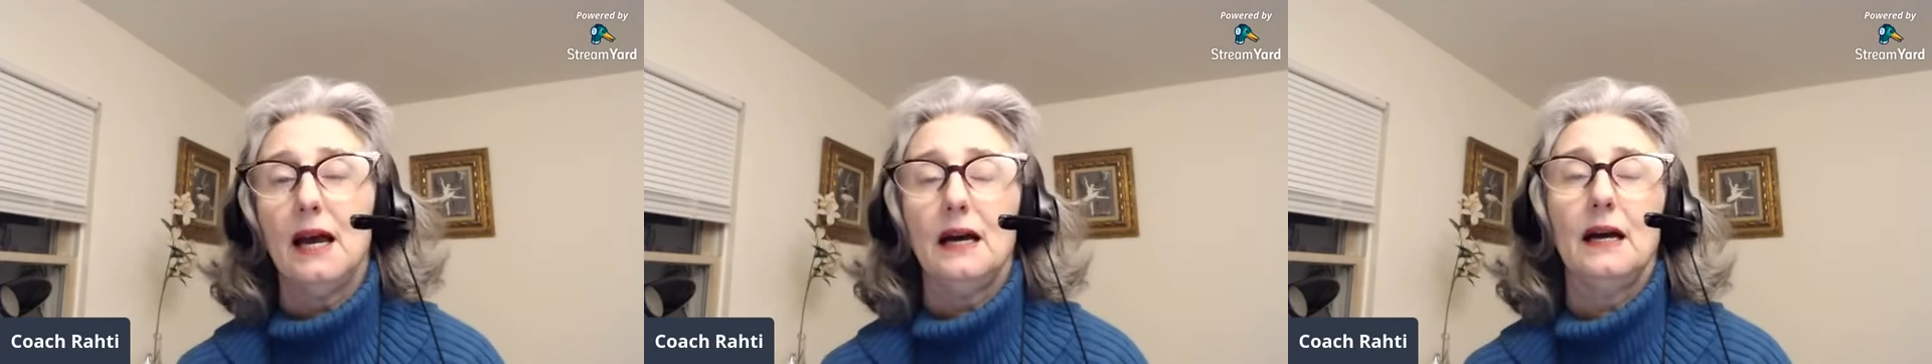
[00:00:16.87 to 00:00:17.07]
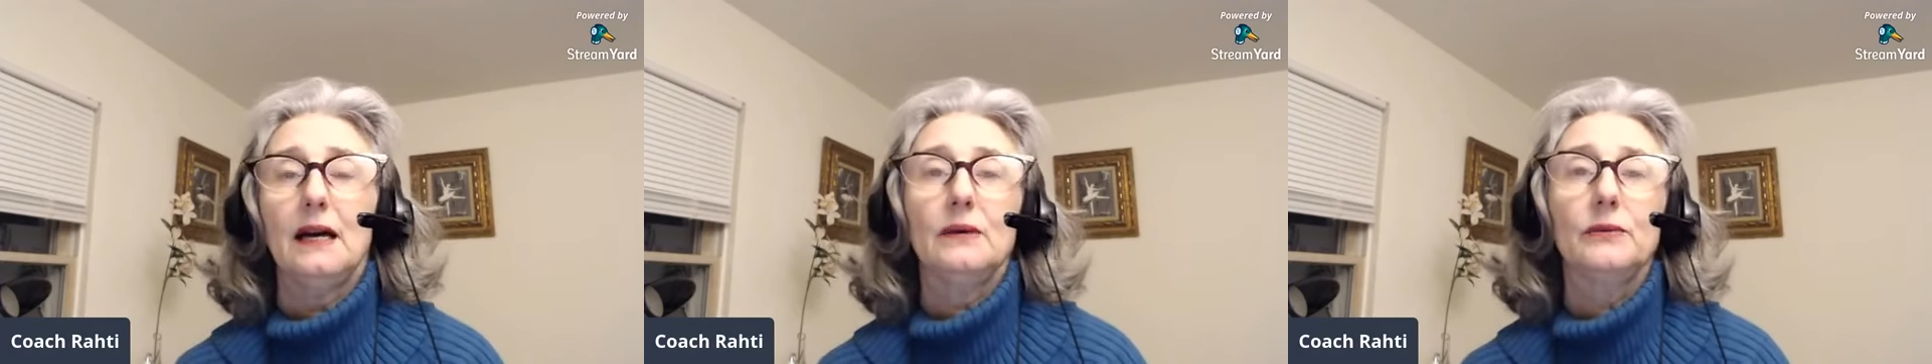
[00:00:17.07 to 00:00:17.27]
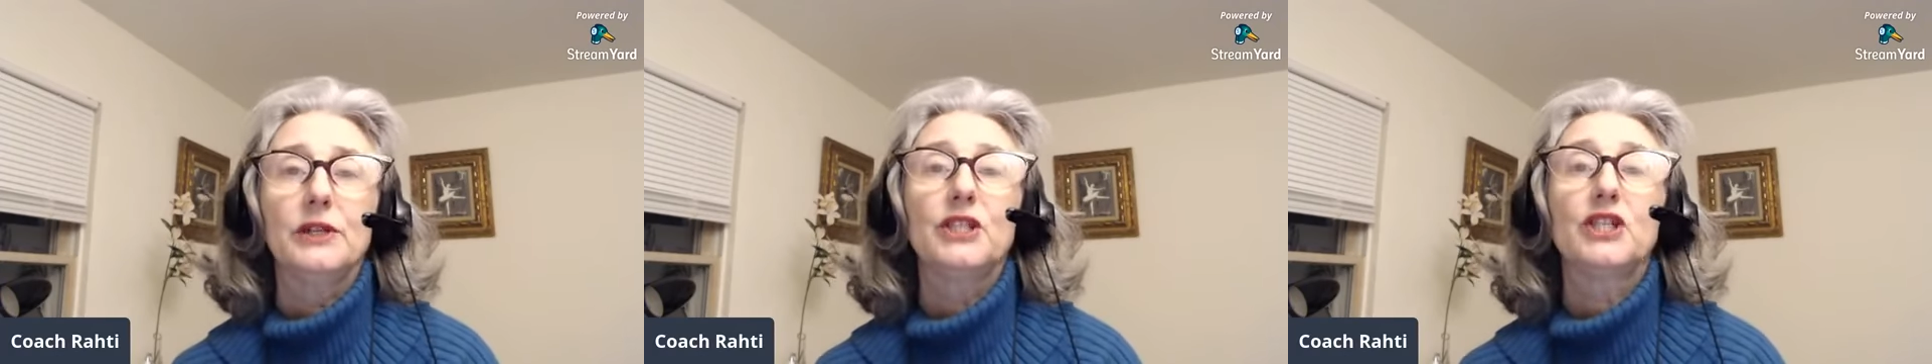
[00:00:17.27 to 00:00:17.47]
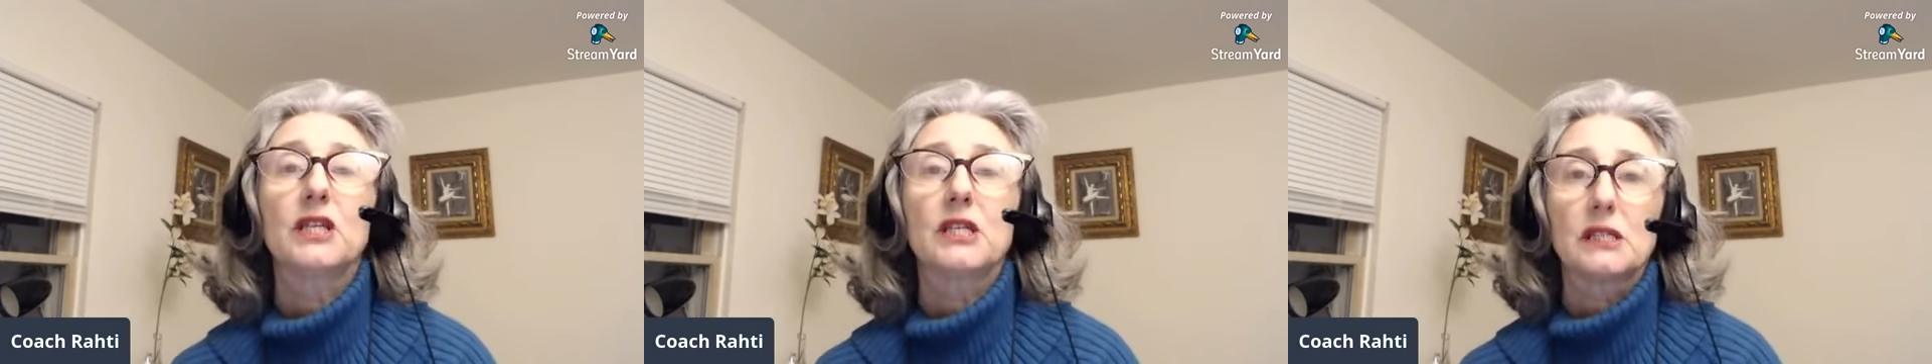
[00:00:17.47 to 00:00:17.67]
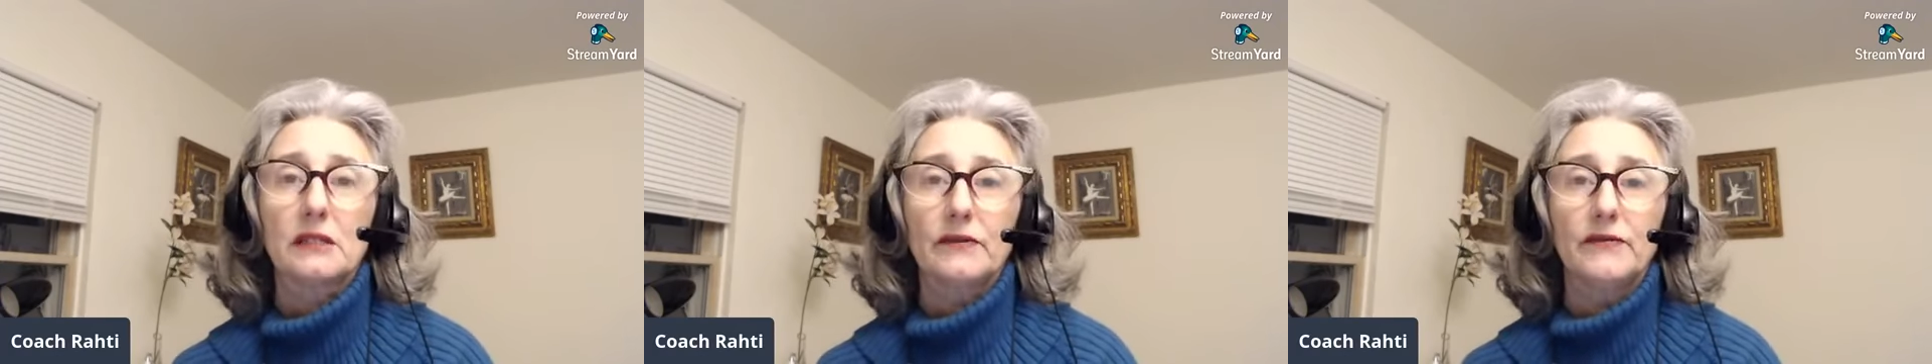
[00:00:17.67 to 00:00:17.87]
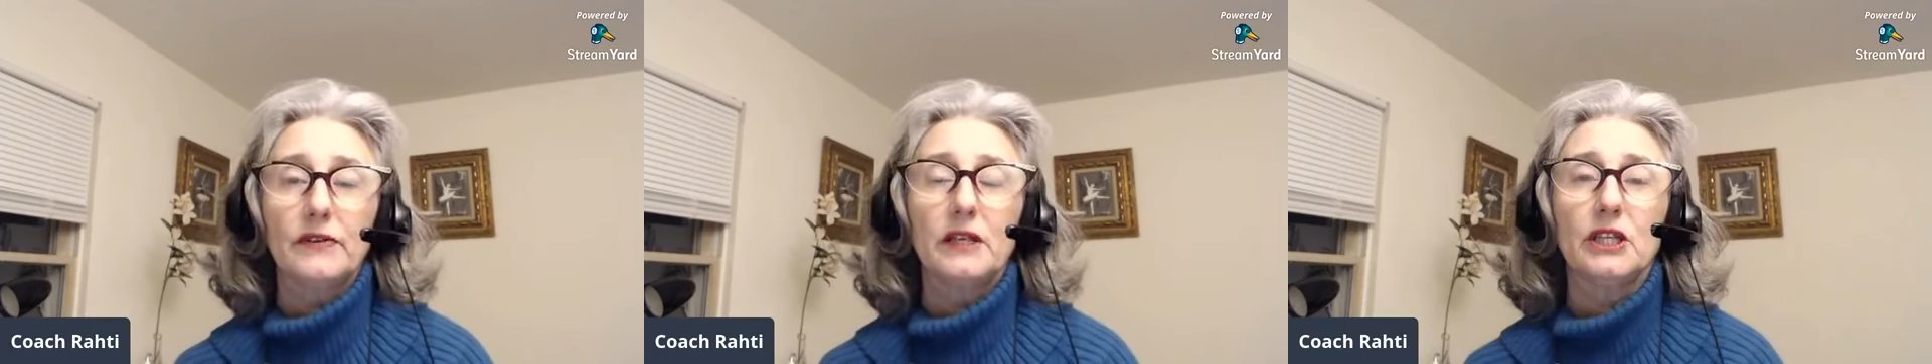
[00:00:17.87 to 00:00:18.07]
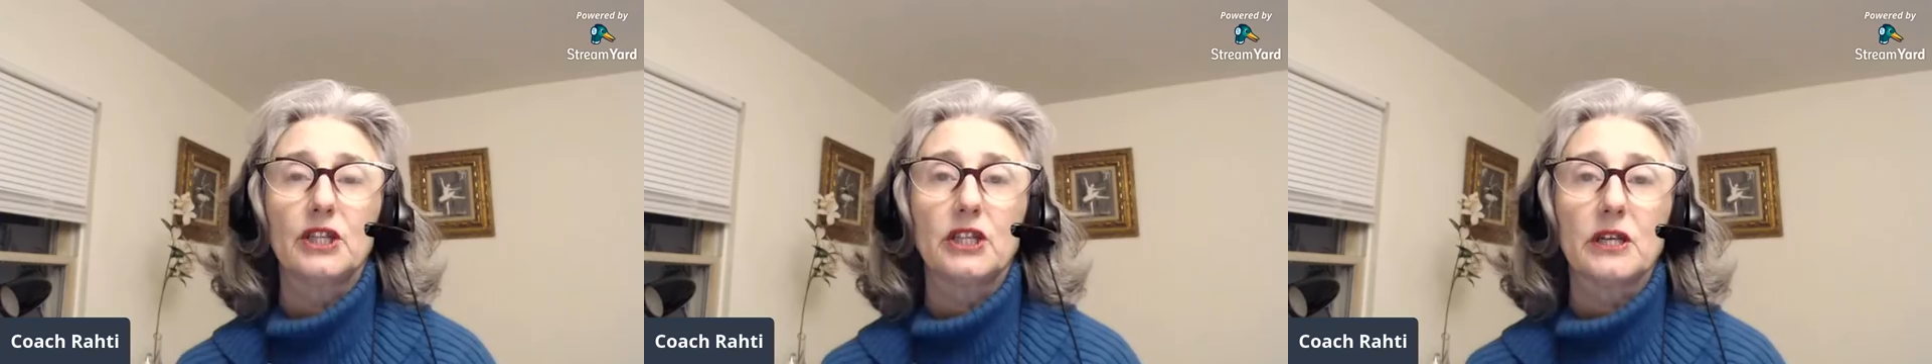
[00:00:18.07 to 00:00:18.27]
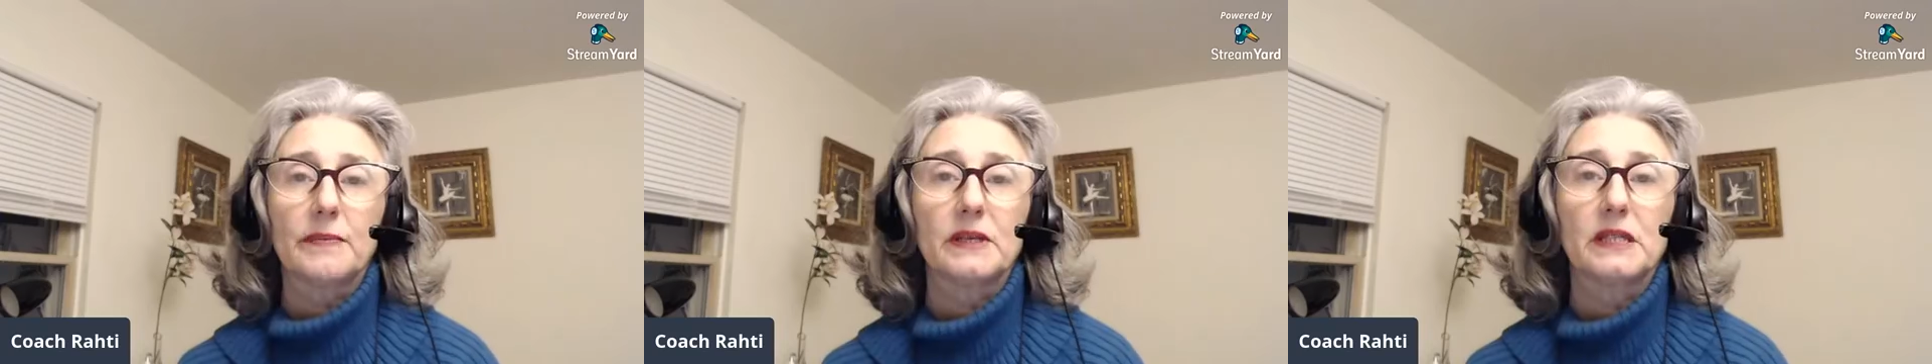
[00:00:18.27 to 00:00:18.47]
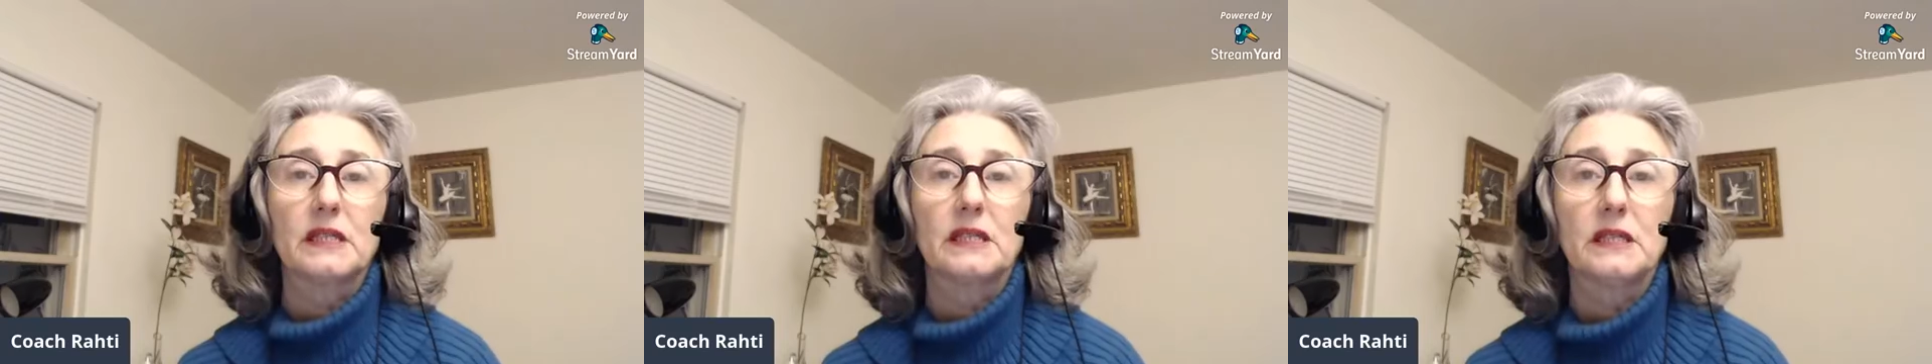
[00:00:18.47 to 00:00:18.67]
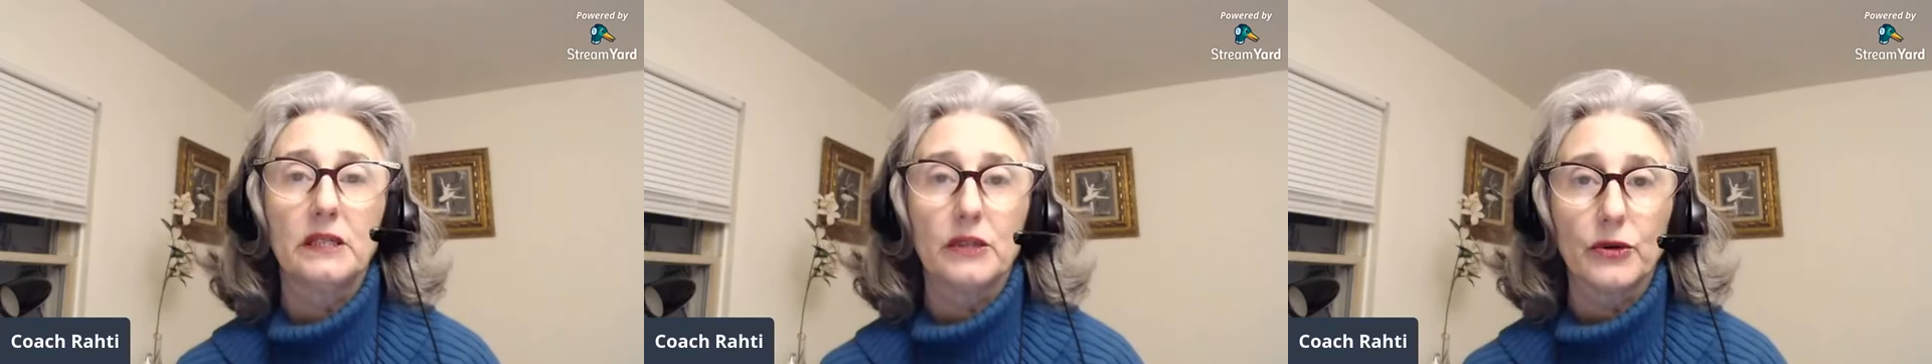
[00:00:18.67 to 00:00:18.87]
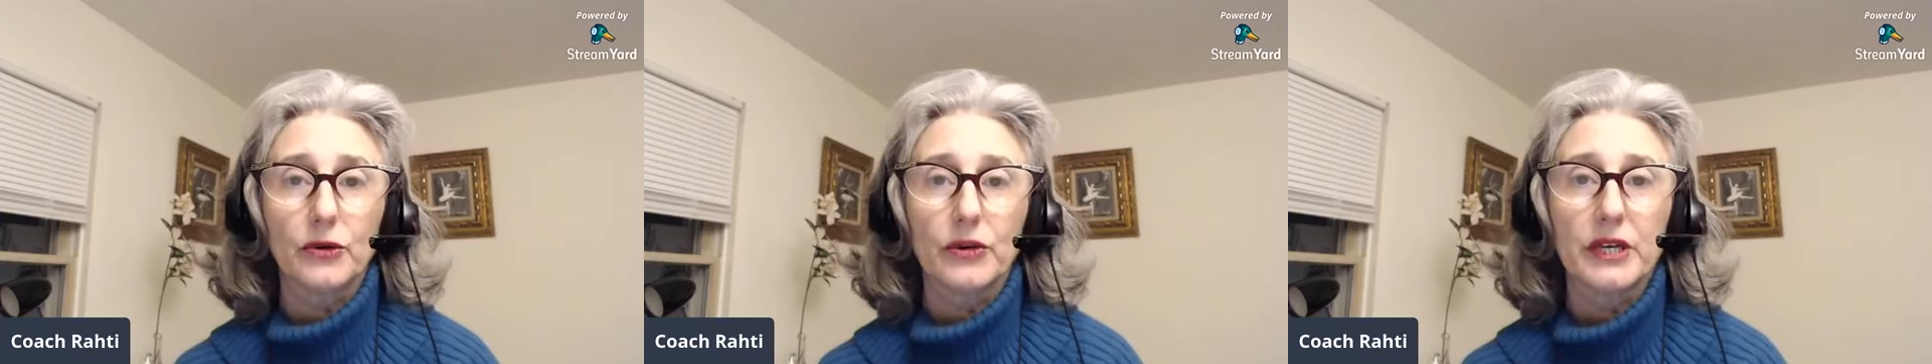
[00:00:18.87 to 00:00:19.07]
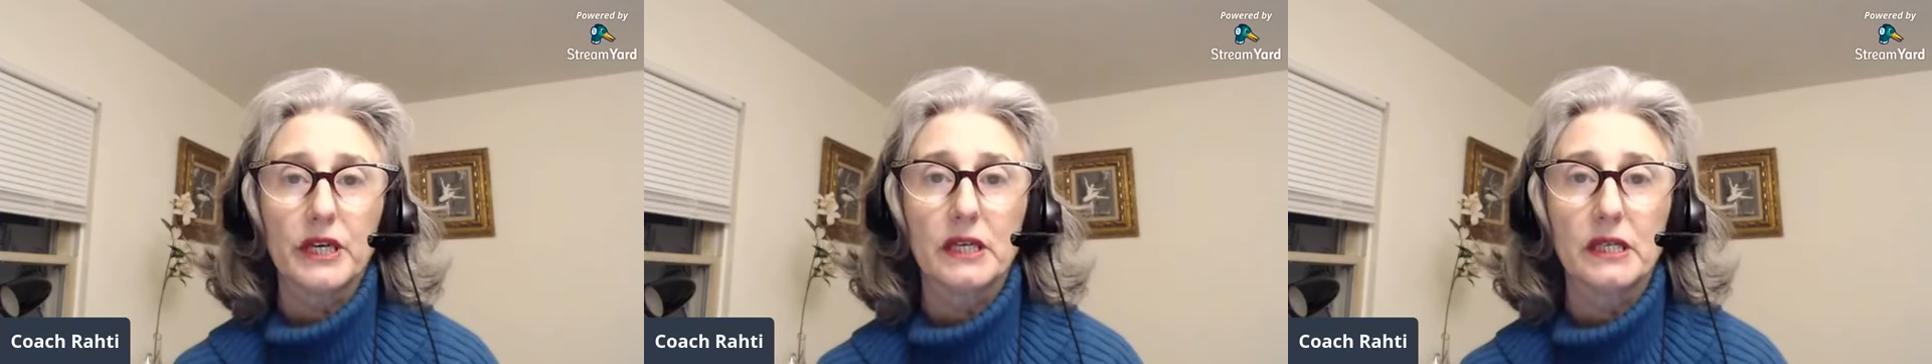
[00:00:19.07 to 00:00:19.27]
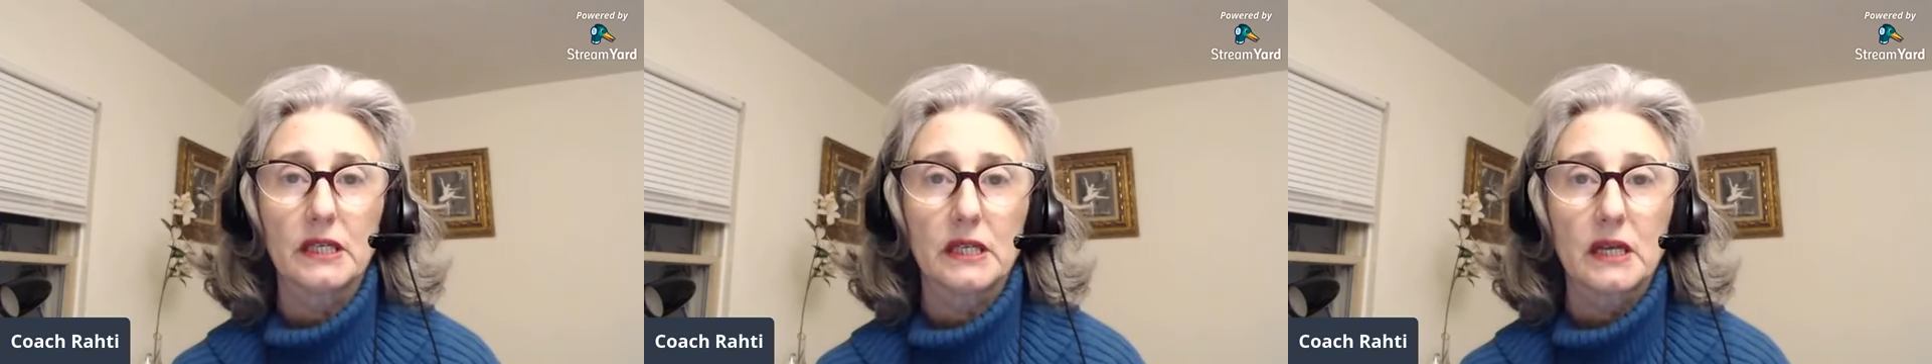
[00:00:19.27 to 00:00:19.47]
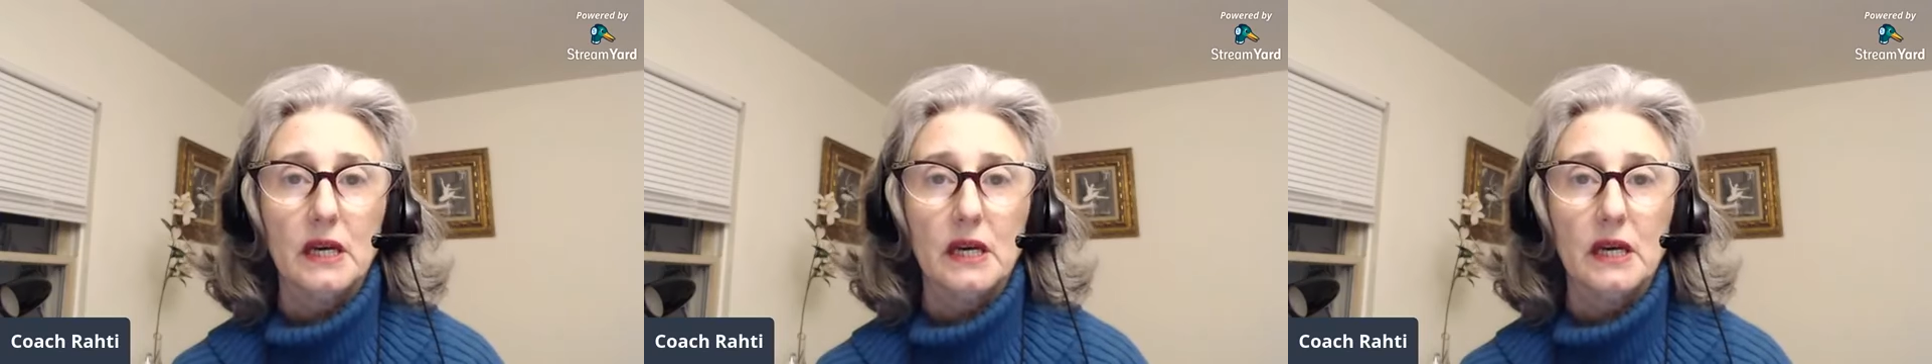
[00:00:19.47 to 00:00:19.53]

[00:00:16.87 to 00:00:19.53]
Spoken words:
We just finished up a series